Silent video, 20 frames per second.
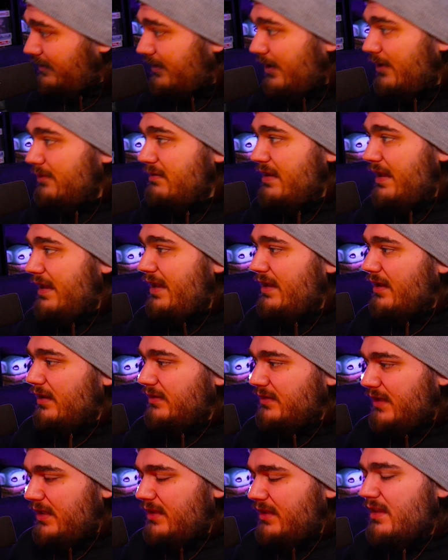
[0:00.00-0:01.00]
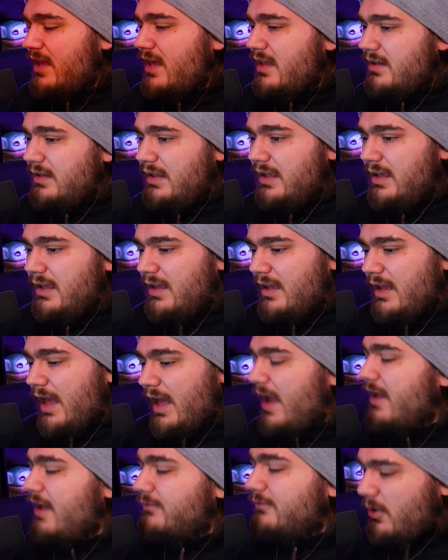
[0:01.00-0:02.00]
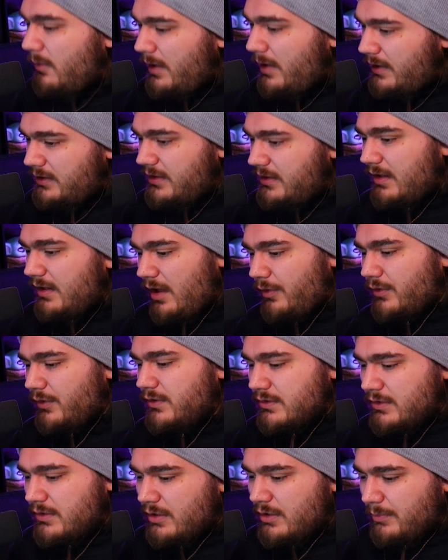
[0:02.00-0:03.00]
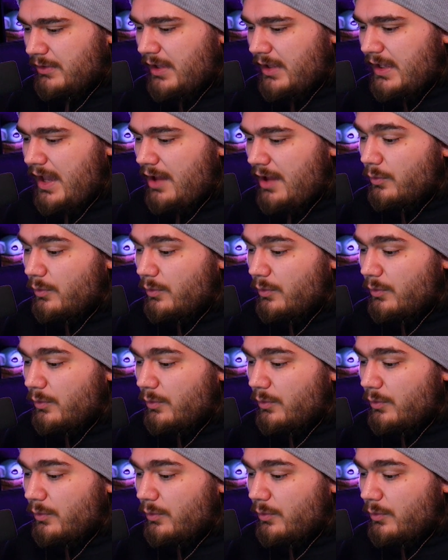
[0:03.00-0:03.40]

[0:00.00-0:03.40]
Okay, I'll take that. I have no idea how this is gonna play out.